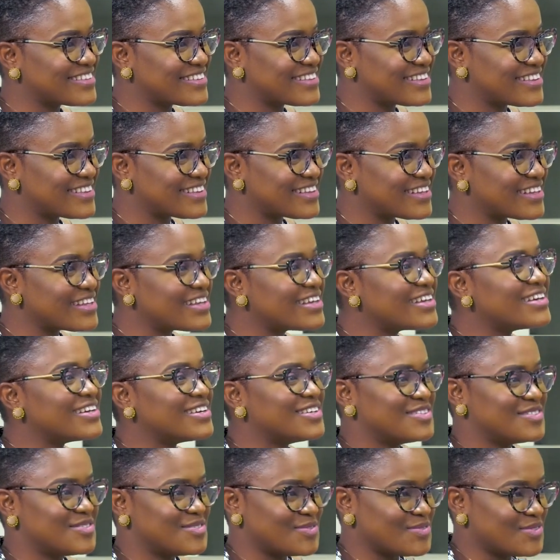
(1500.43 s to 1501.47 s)
then...
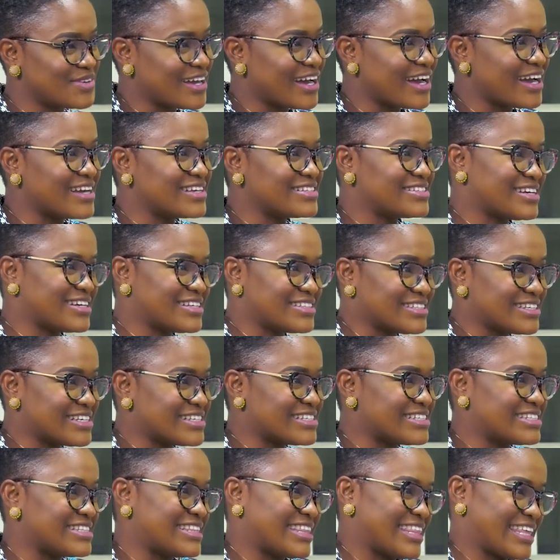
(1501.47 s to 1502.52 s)
You guys are yeah,
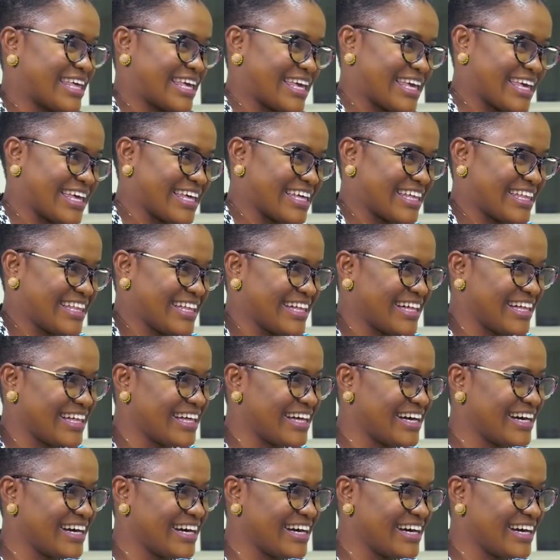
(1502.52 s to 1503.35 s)
just okay. There.